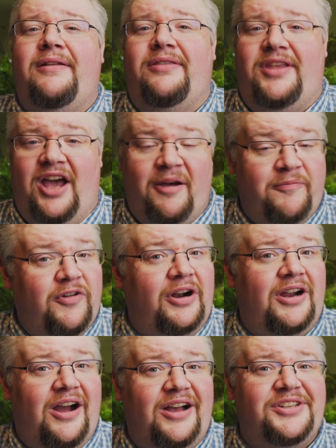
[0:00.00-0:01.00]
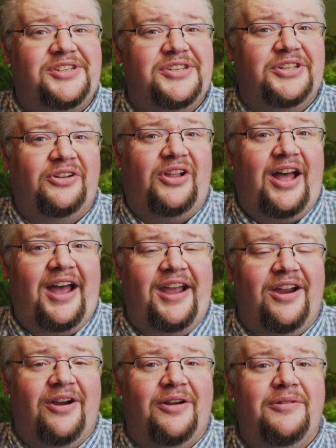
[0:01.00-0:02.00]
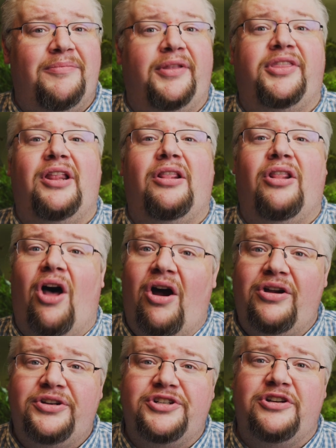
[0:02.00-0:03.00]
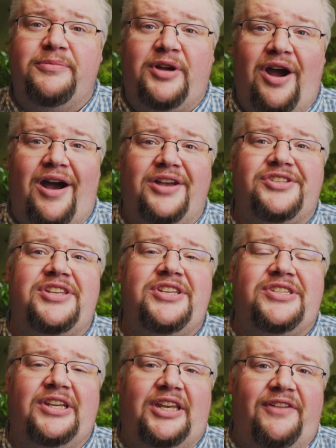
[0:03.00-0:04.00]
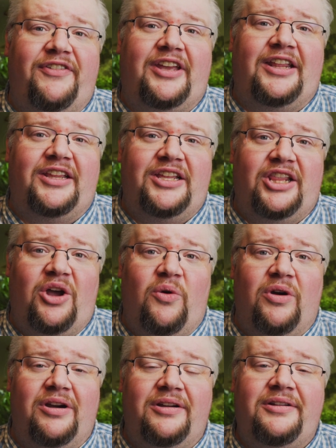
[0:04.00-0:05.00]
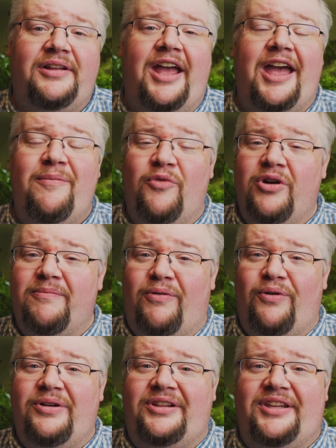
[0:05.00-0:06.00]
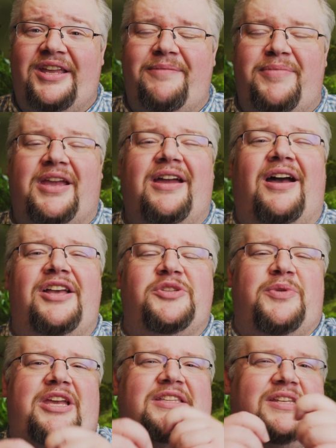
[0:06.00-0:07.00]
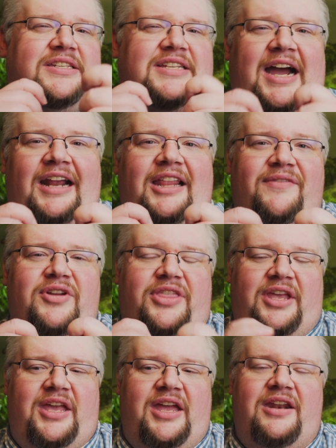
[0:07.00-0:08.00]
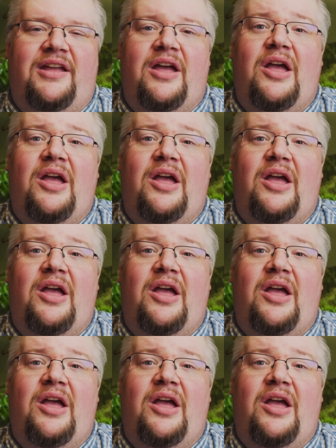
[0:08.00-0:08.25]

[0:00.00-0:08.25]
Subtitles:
The upfront cost is a little higher, but the long-term cost is significantly lower. And more importantly, because we get to dial everything in,